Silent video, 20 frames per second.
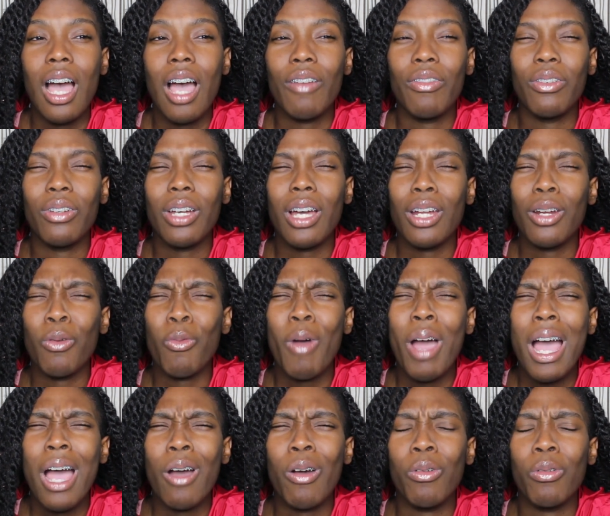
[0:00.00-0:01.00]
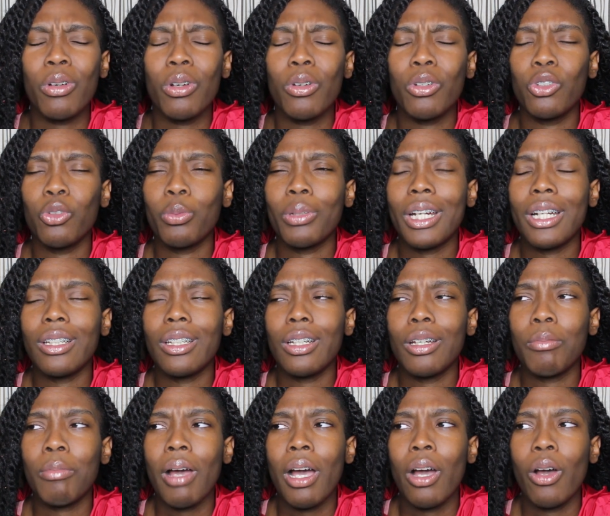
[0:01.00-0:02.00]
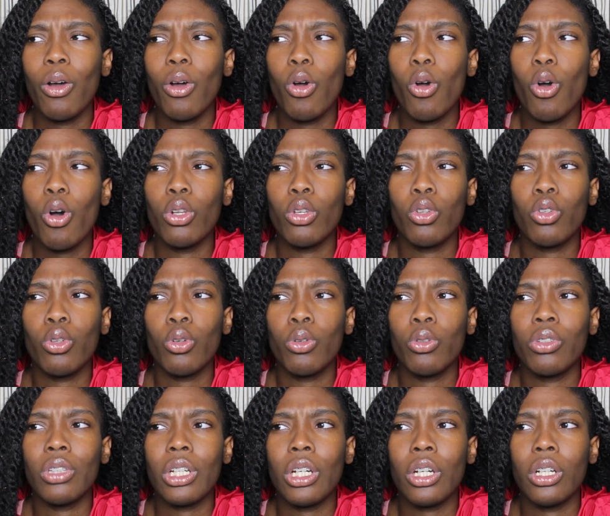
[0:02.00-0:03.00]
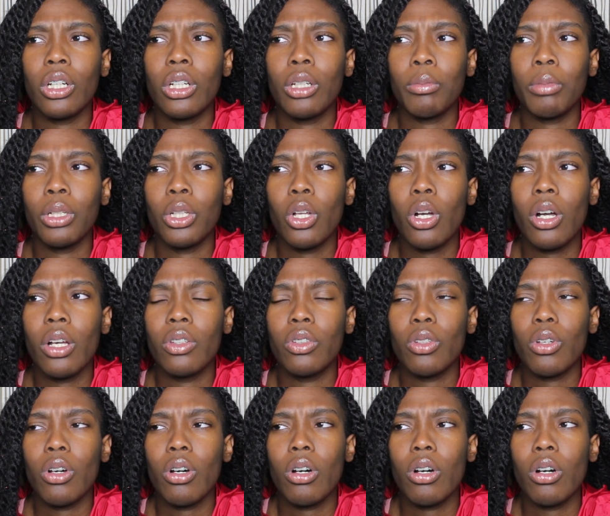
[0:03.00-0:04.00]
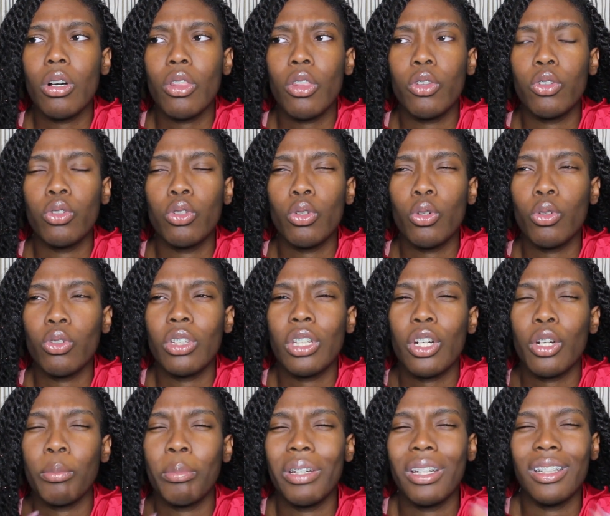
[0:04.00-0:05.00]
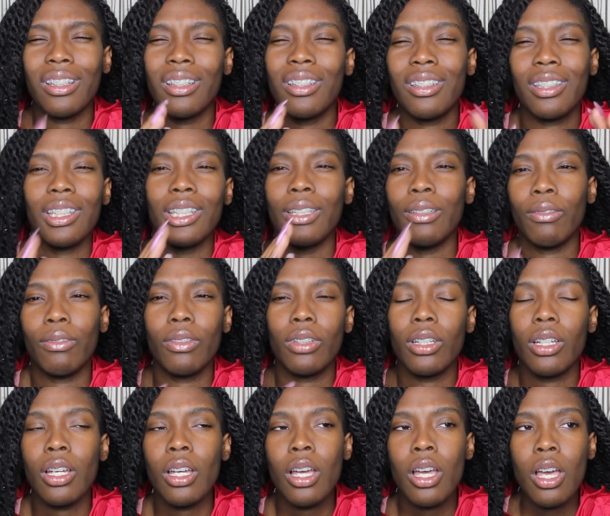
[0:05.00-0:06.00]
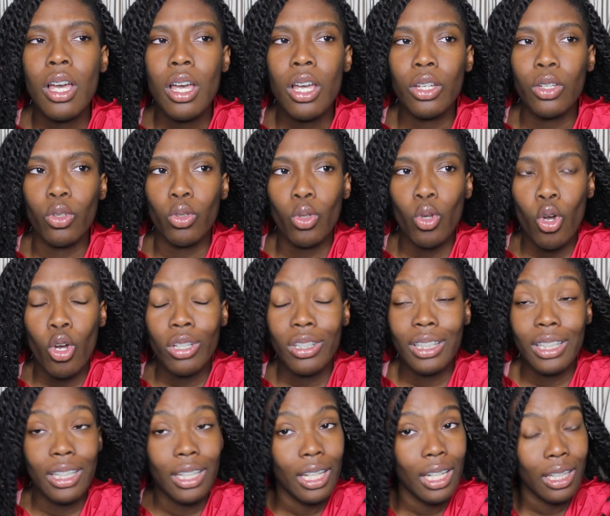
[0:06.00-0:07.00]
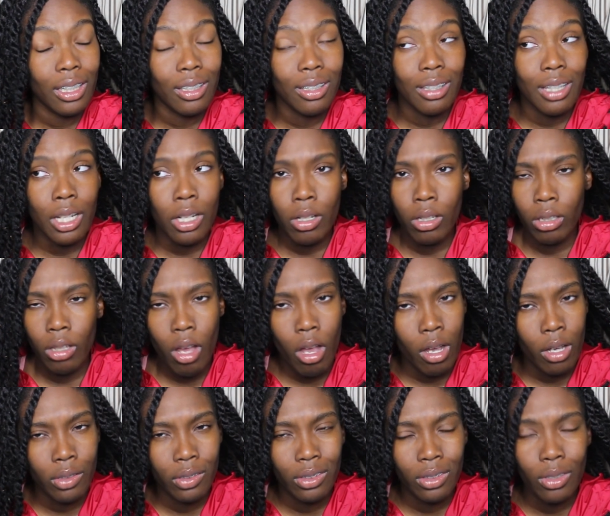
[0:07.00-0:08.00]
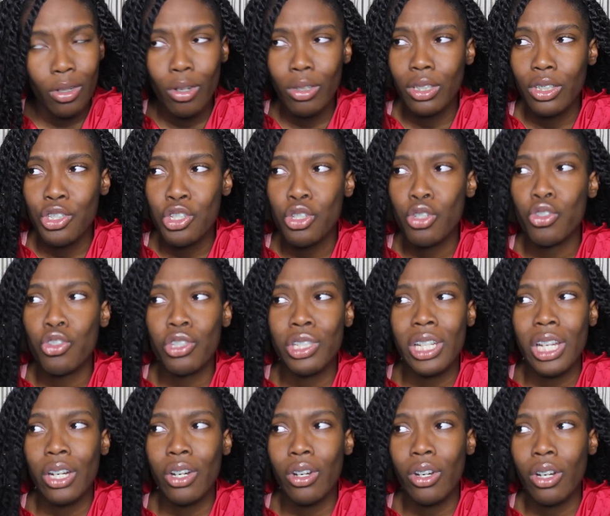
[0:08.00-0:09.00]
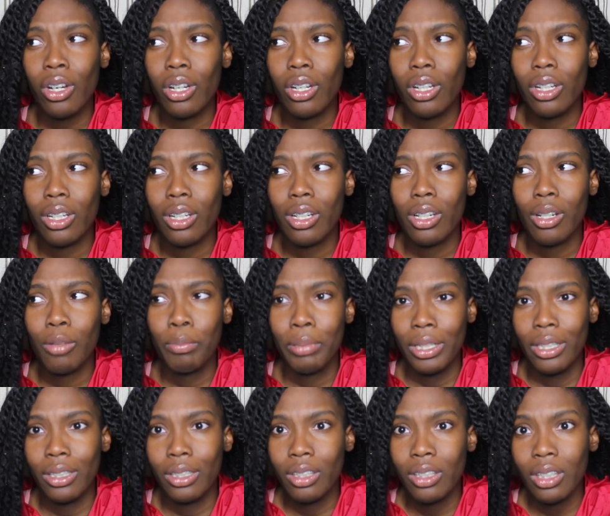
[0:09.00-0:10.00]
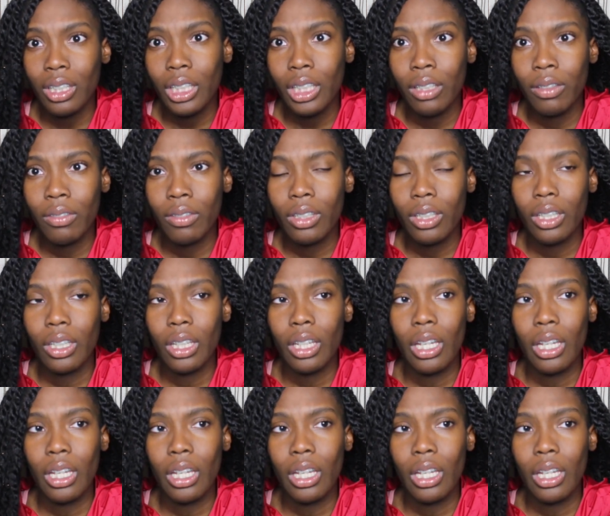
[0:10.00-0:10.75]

I feel kind of wow, because when I think about all the souls that are going to be lost, all the souls that are being deceived, all the kids that are lost, all the children that are being deceived,